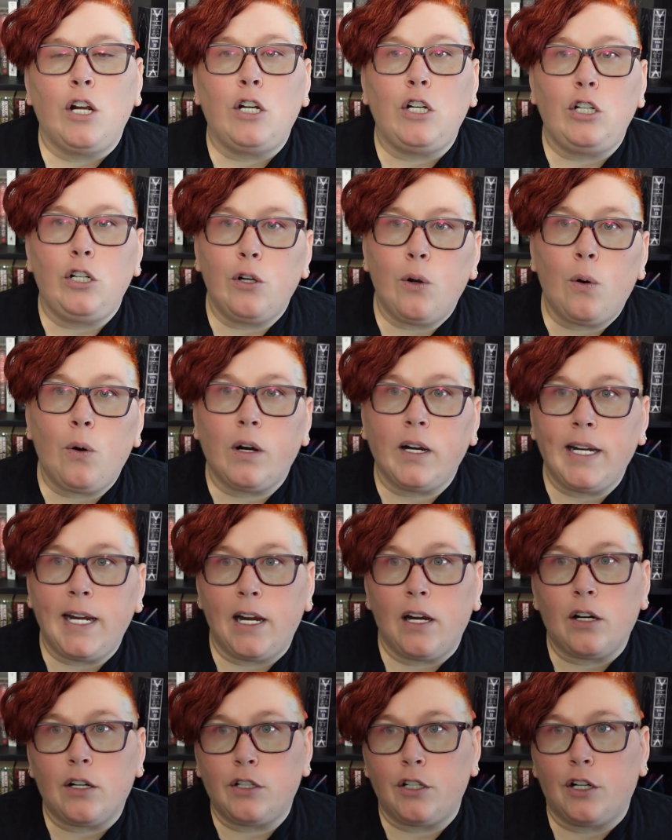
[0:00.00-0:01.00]
Your
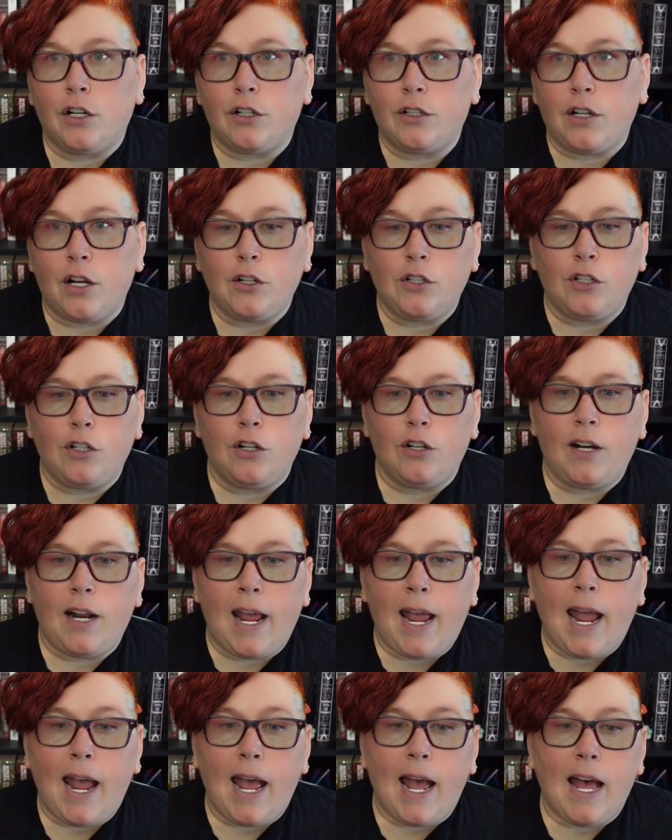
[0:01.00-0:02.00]
characters should
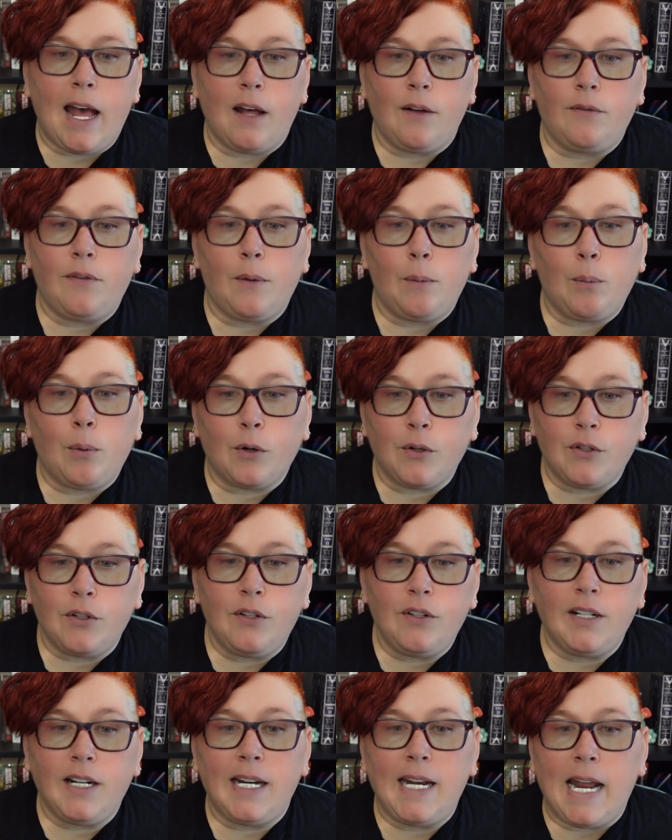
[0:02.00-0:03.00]
have
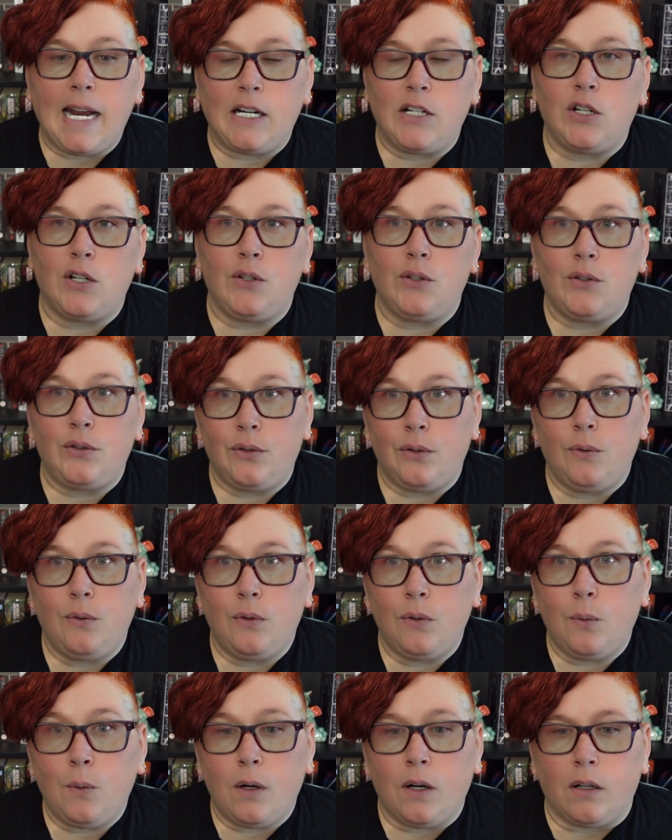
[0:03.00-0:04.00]
personal connections to
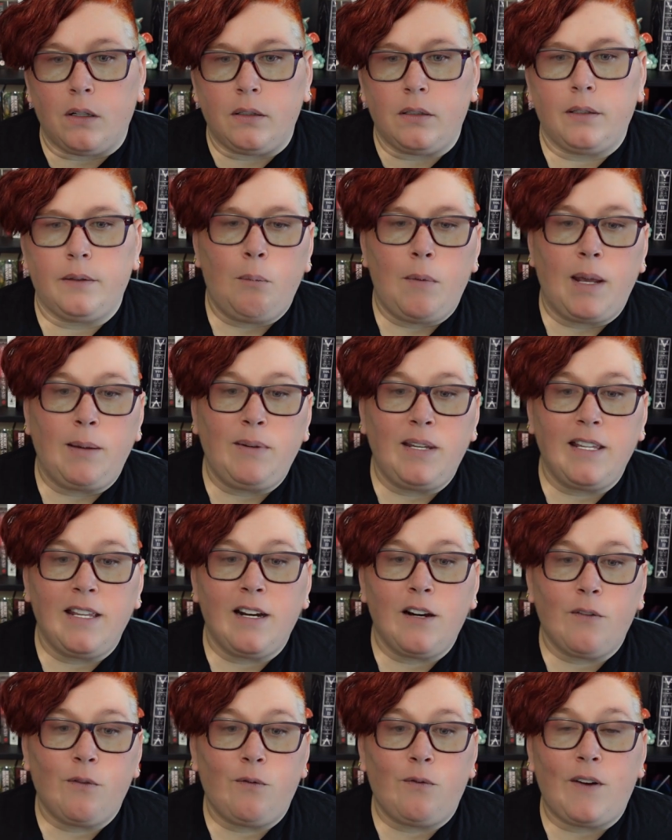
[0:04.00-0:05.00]
the world. Maybe
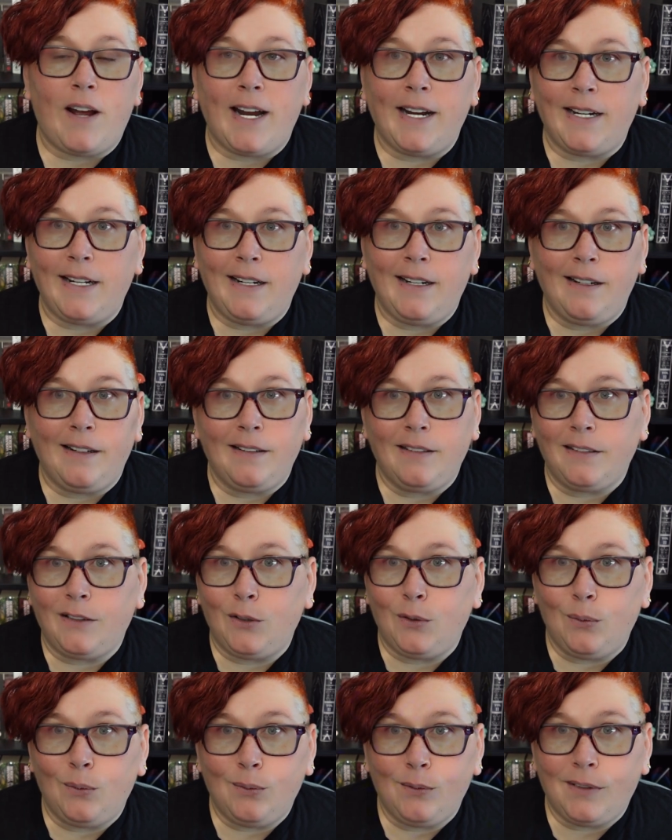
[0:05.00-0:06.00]
they're fighting
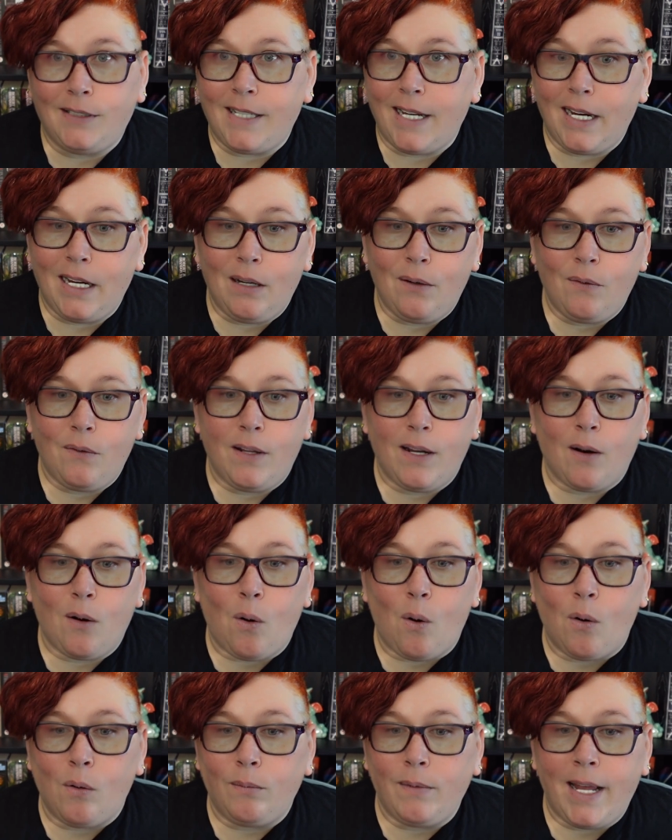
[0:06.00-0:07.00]
to save their
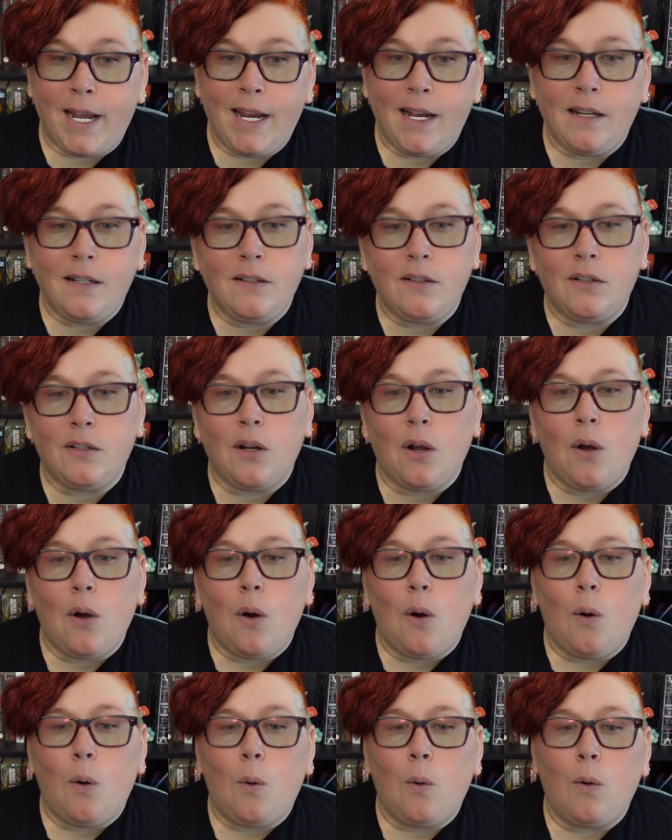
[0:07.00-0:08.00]
homelands
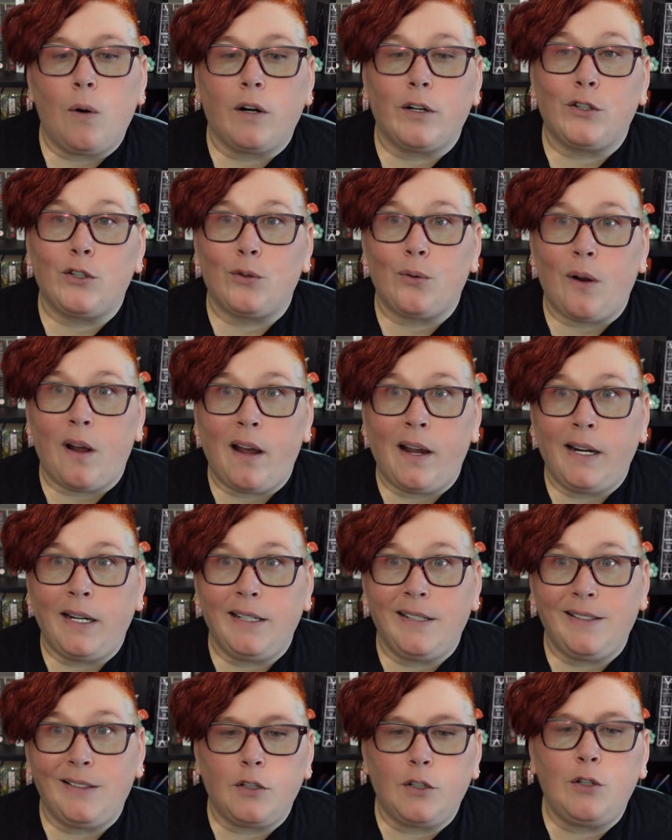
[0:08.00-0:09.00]
or
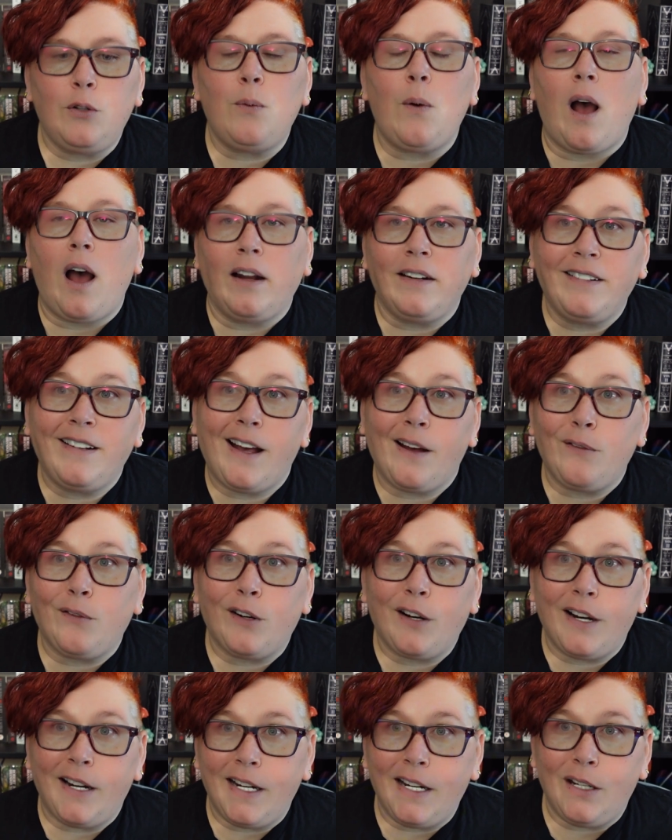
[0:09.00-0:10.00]
trying to
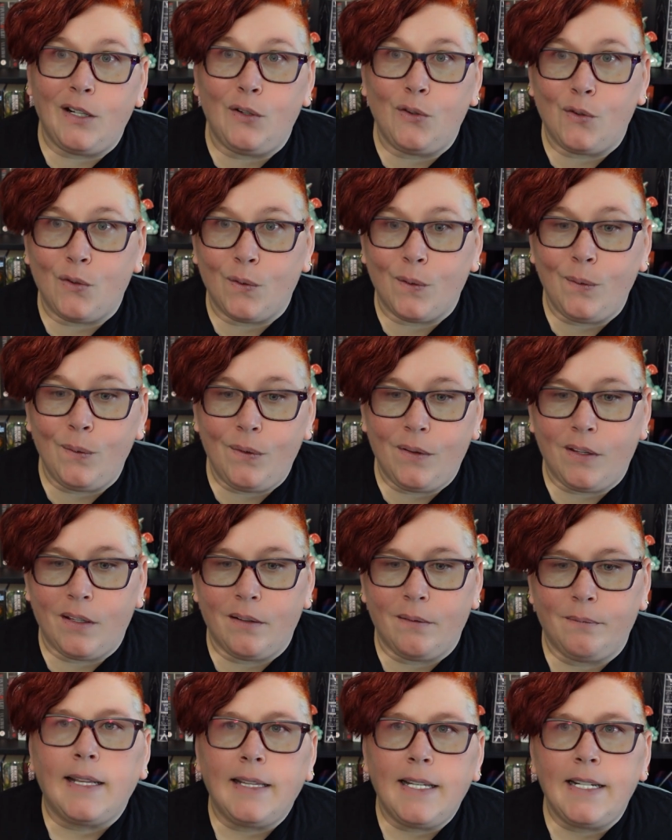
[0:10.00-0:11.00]
uncover a hidden truth.
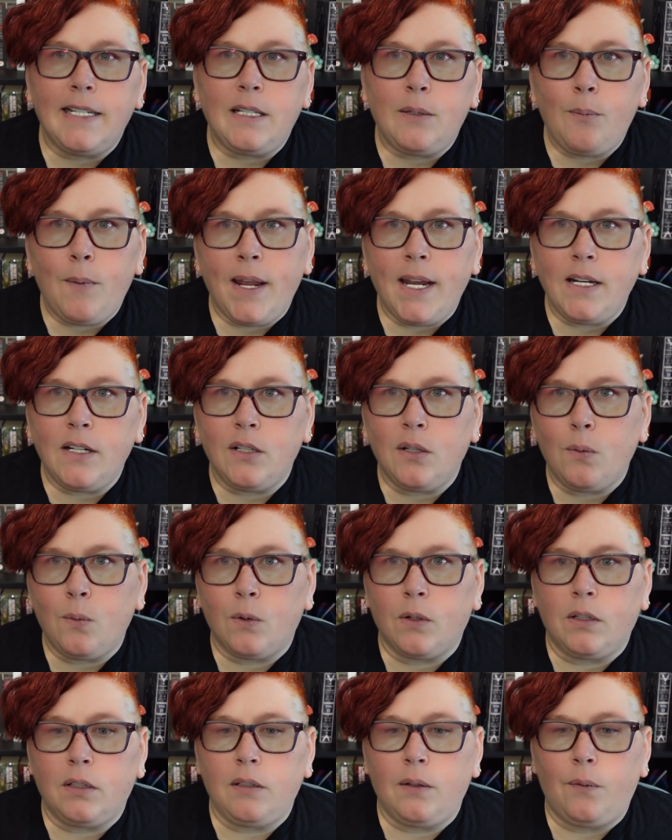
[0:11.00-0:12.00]
This makes the
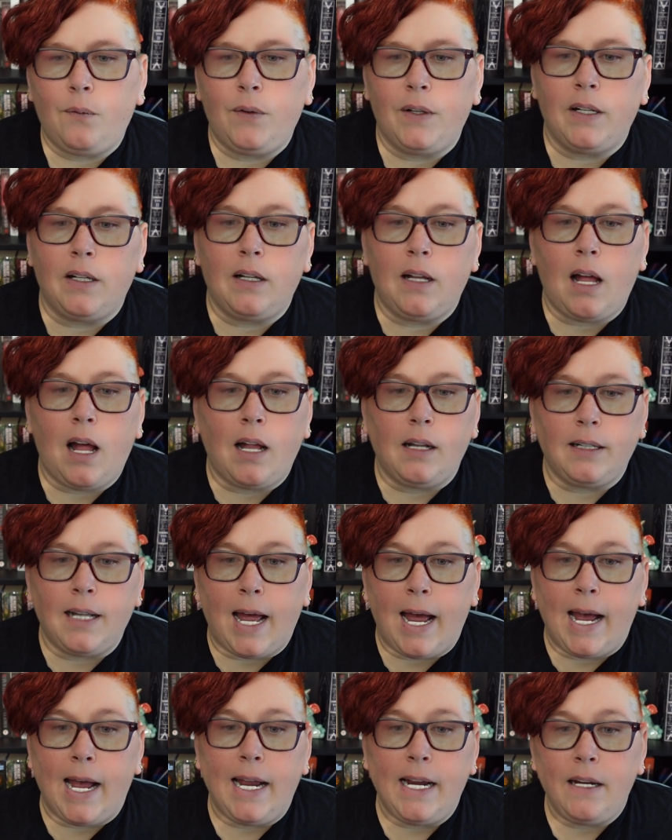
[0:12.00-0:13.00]
world feel
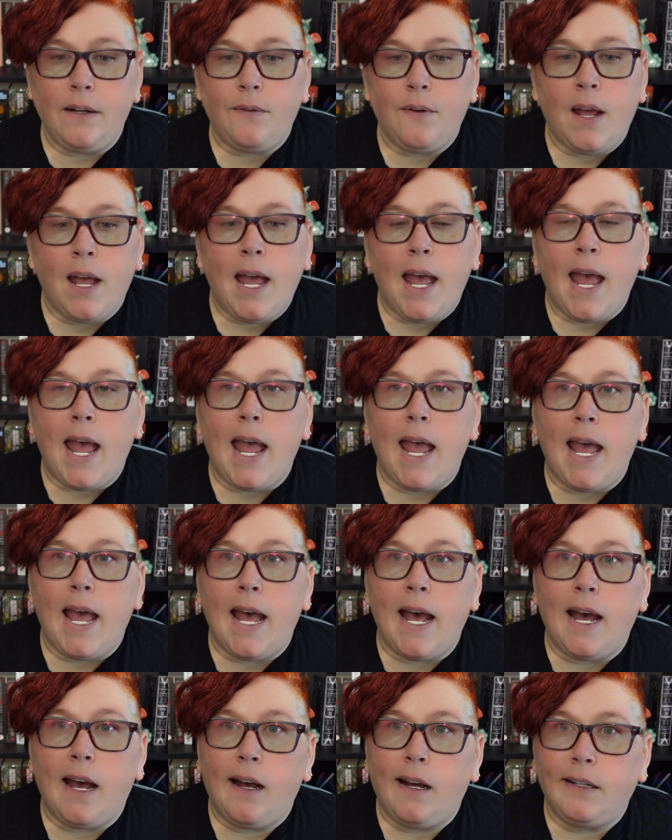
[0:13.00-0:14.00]
alive
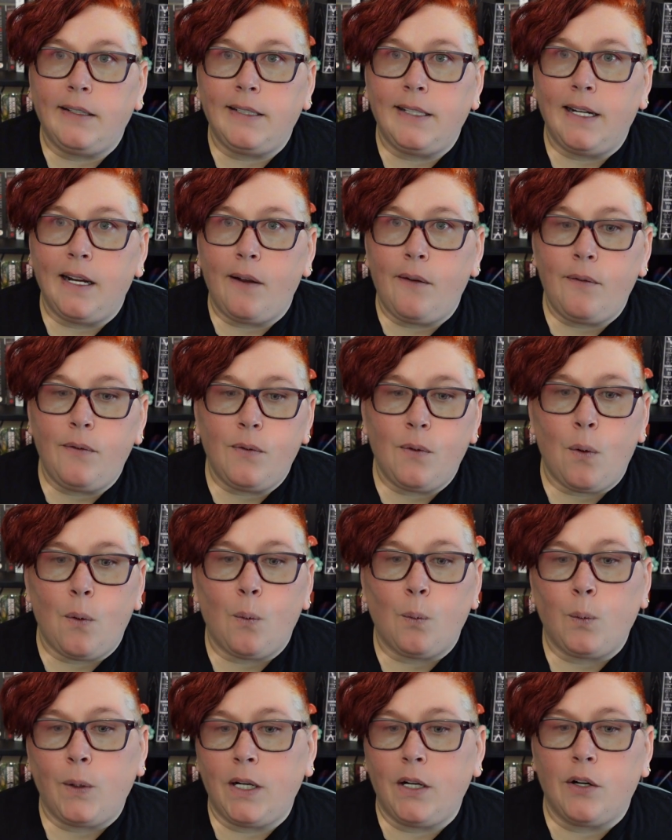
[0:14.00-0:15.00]
and gives
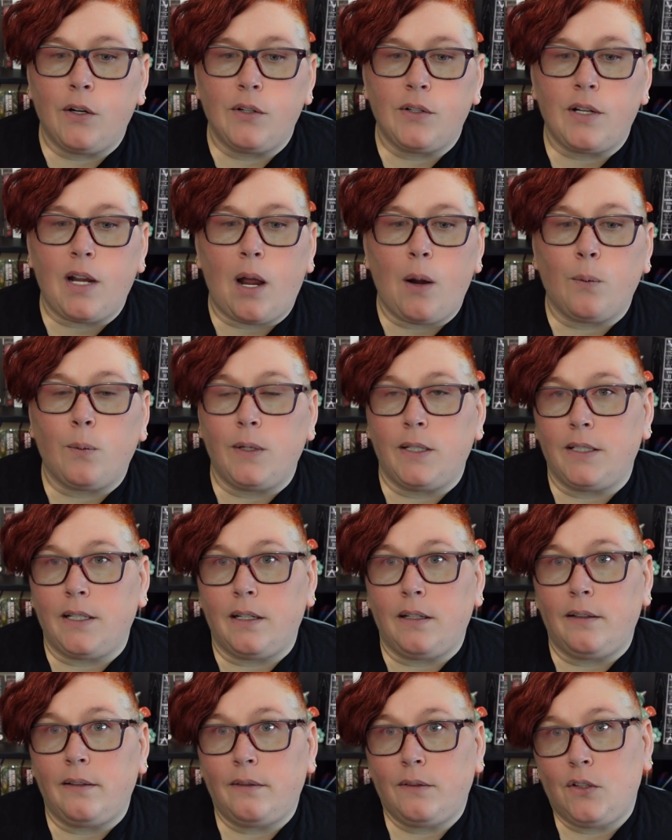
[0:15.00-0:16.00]
readers a
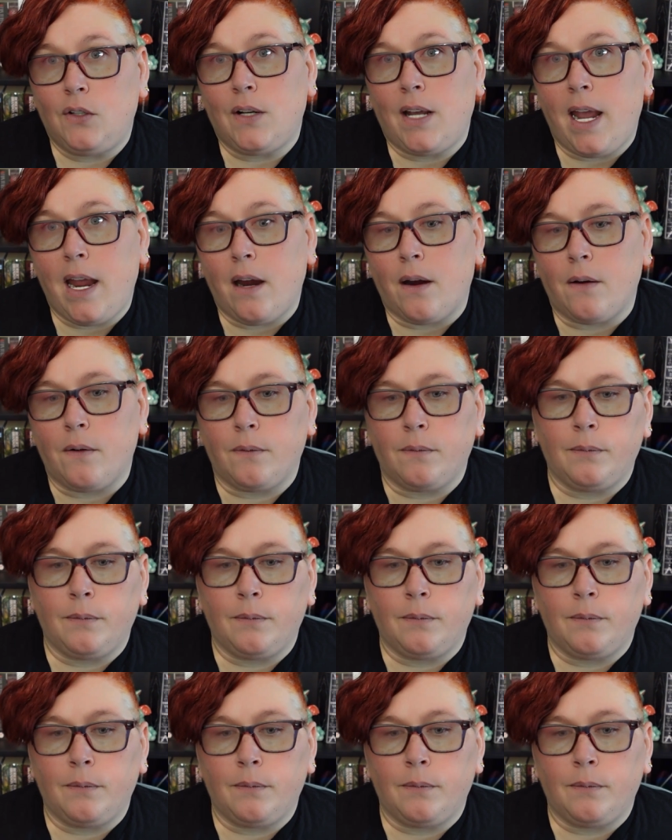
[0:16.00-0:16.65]
reason to care.